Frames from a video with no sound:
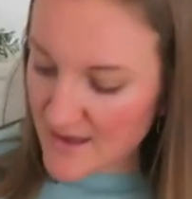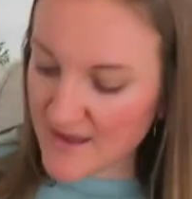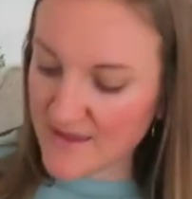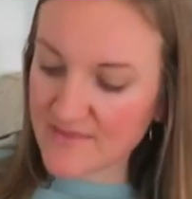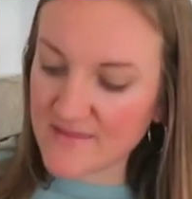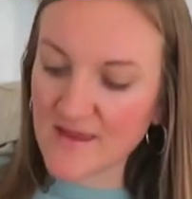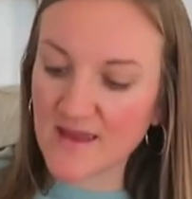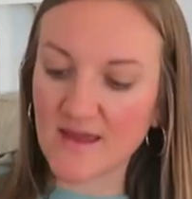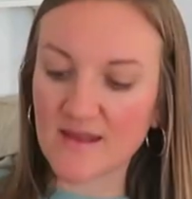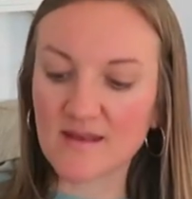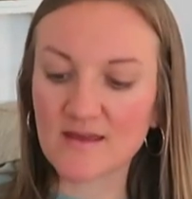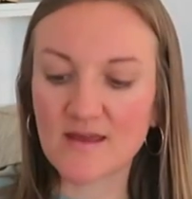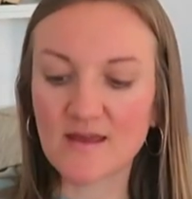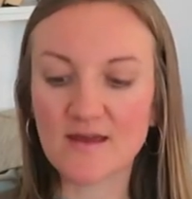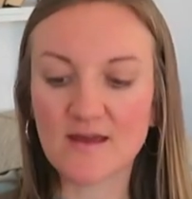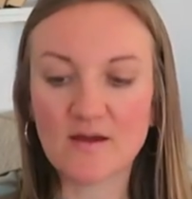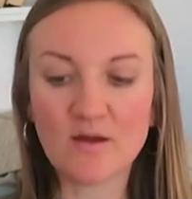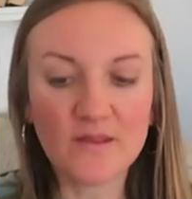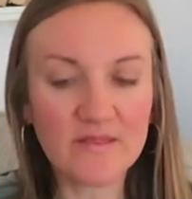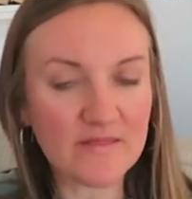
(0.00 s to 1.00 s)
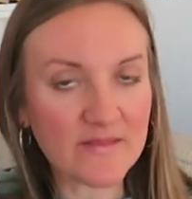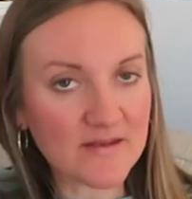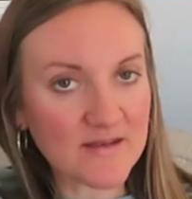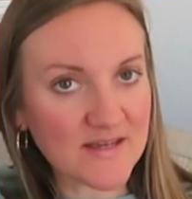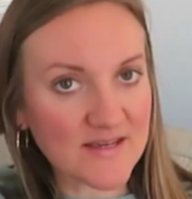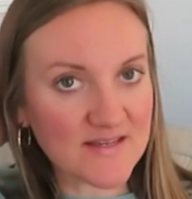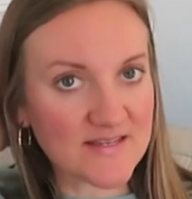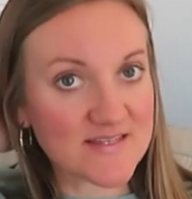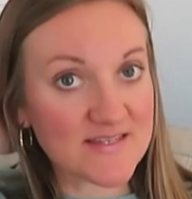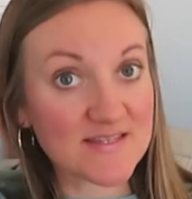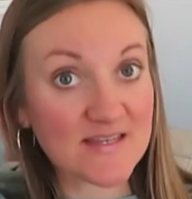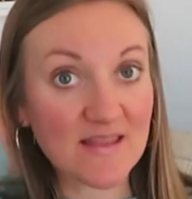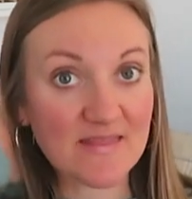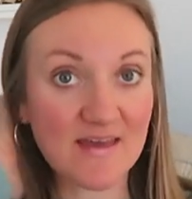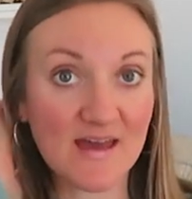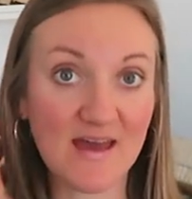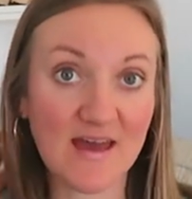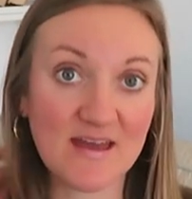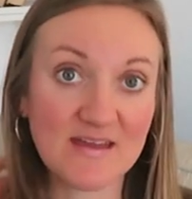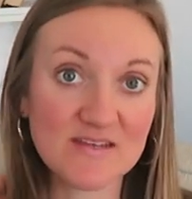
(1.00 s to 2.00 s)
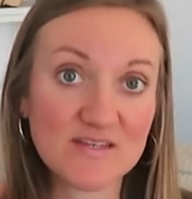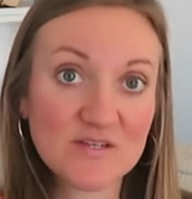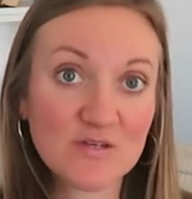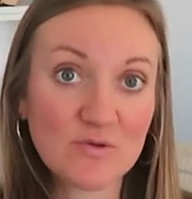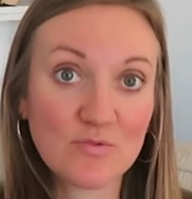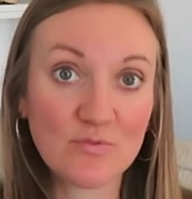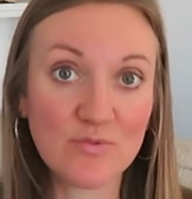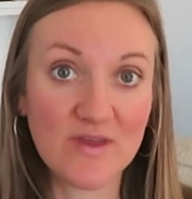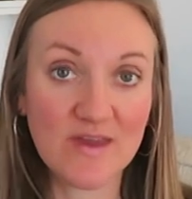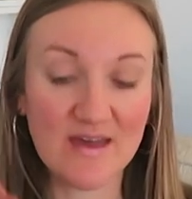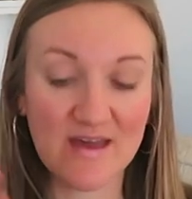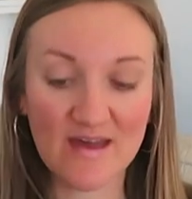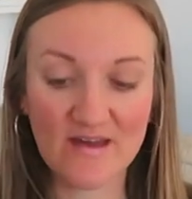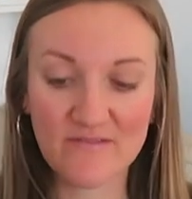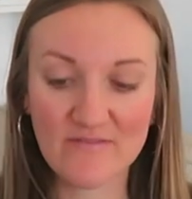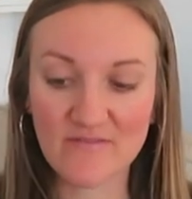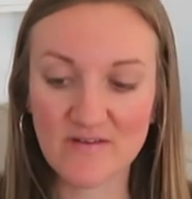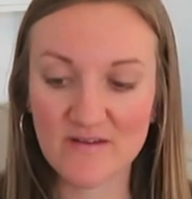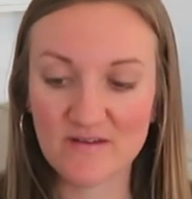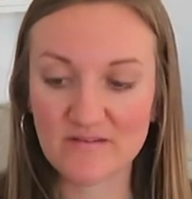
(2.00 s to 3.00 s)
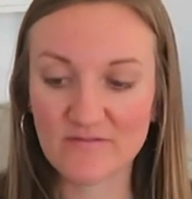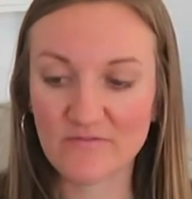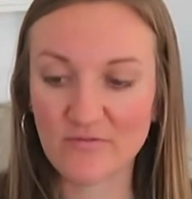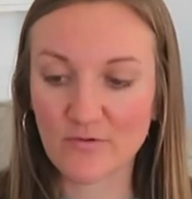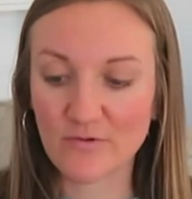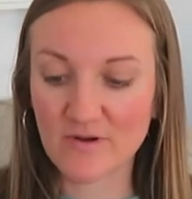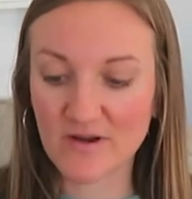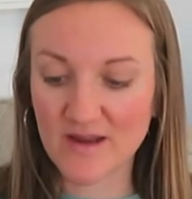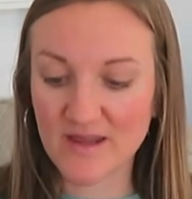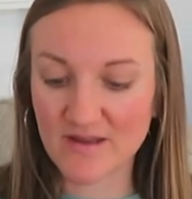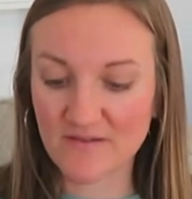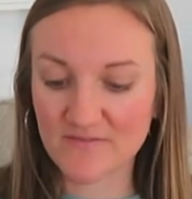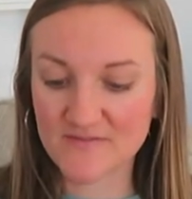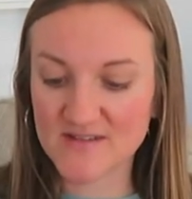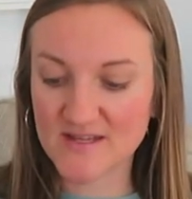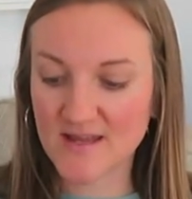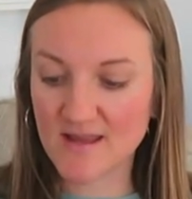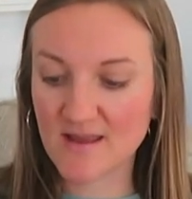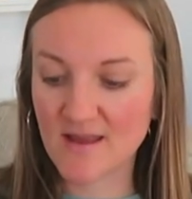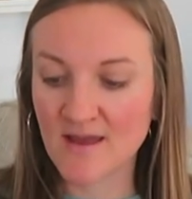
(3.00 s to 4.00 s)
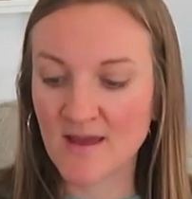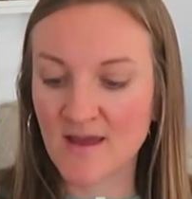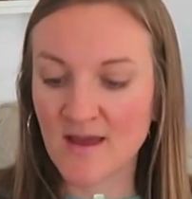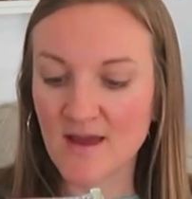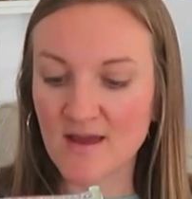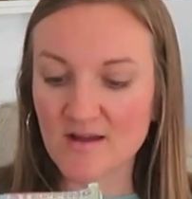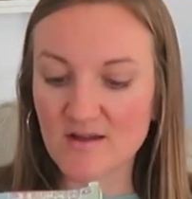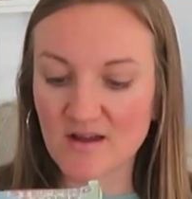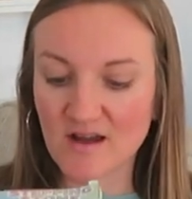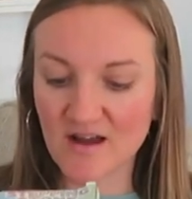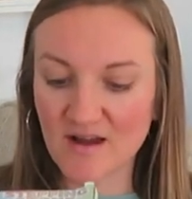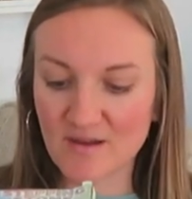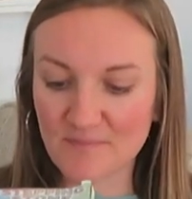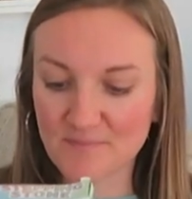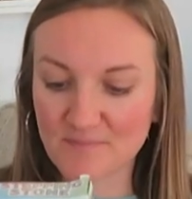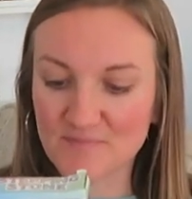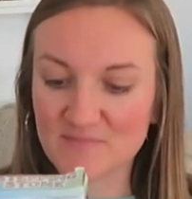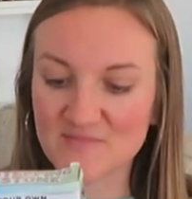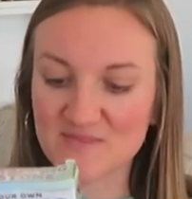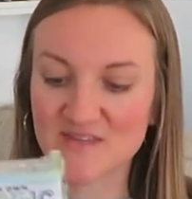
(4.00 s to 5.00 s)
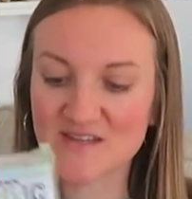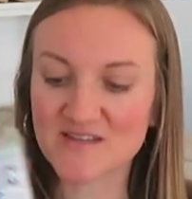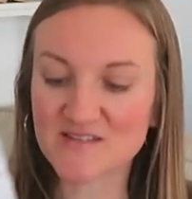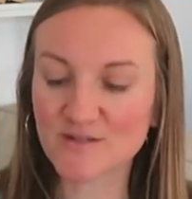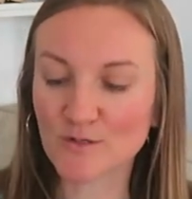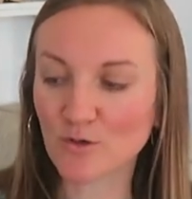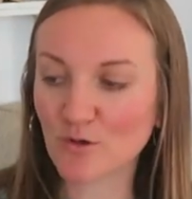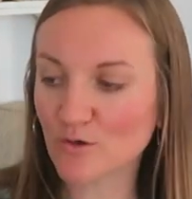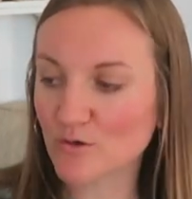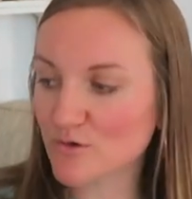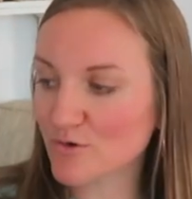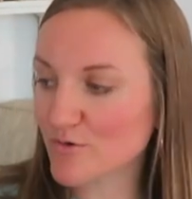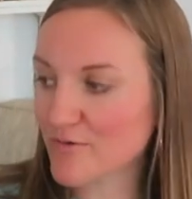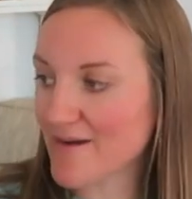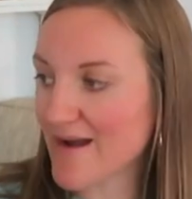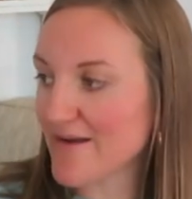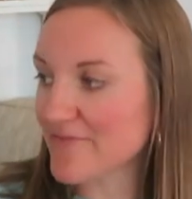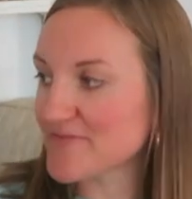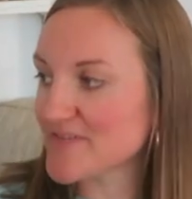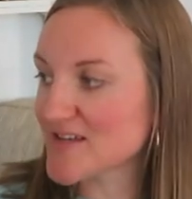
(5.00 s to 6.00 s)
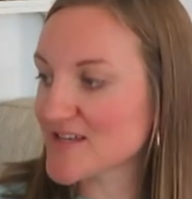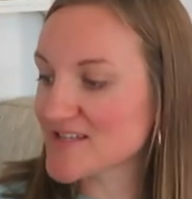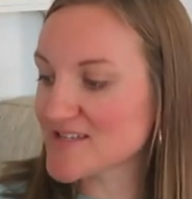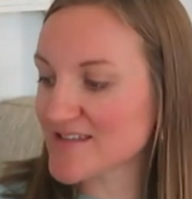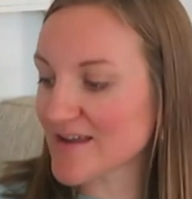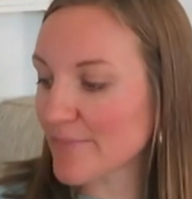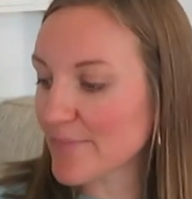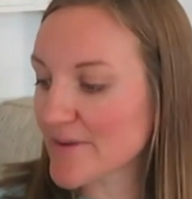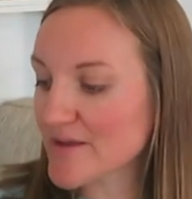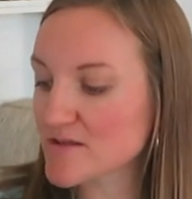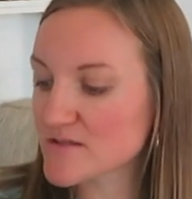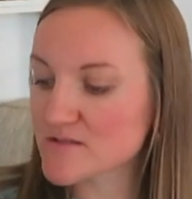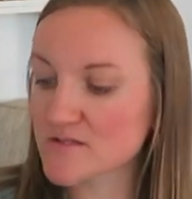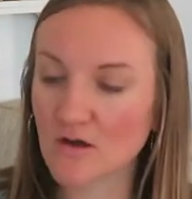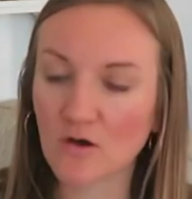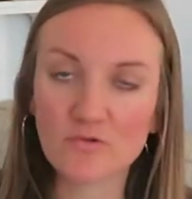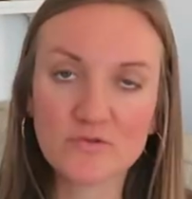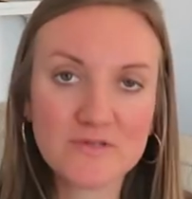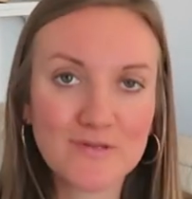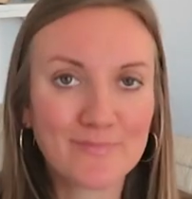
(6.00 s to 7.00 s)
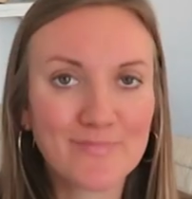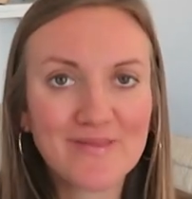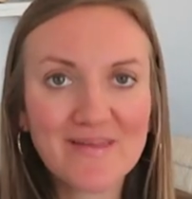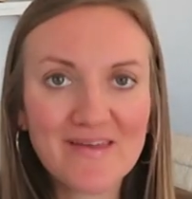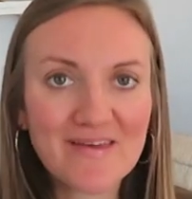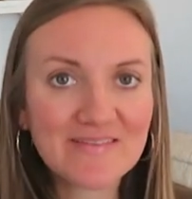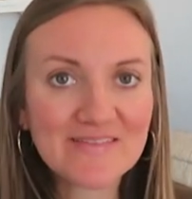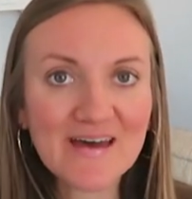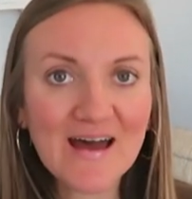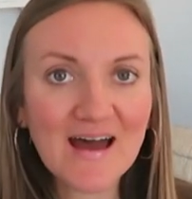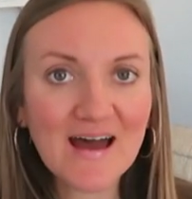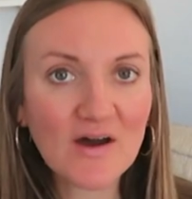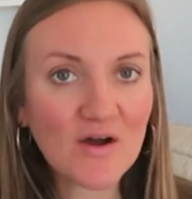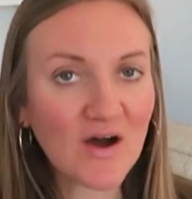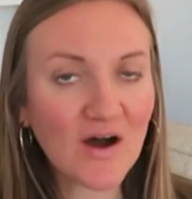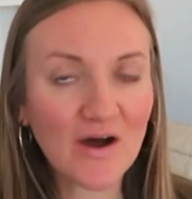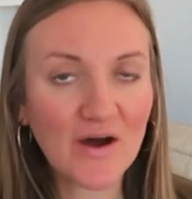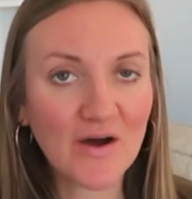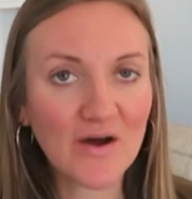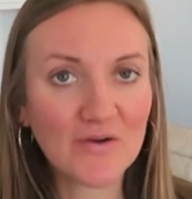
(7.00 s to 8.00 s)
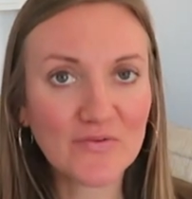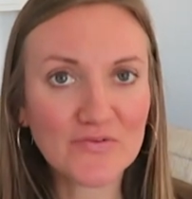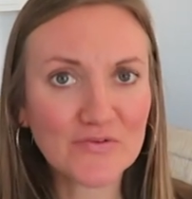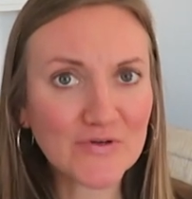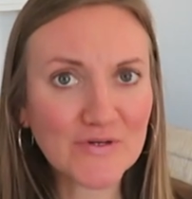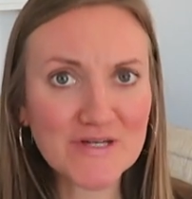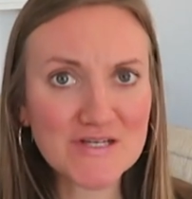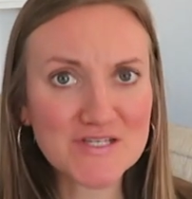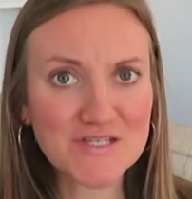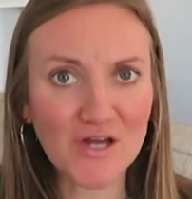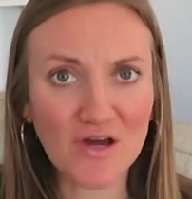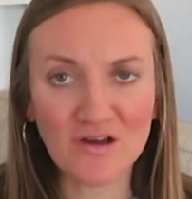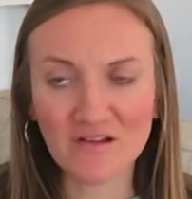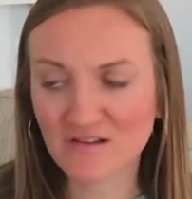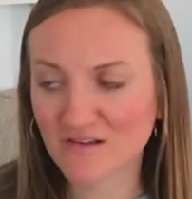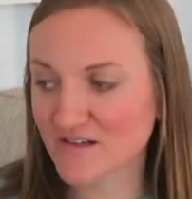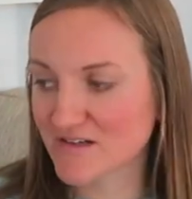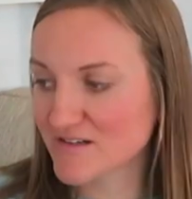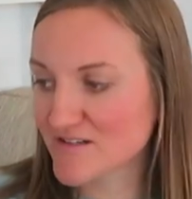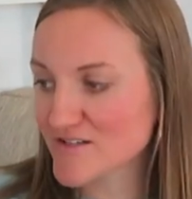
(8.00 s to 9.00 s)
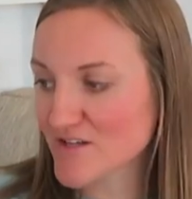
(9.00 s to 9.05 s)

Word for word: And then the niece that we have for gifting, um, these little crafting stepping stones, something like that uh, for a dollar.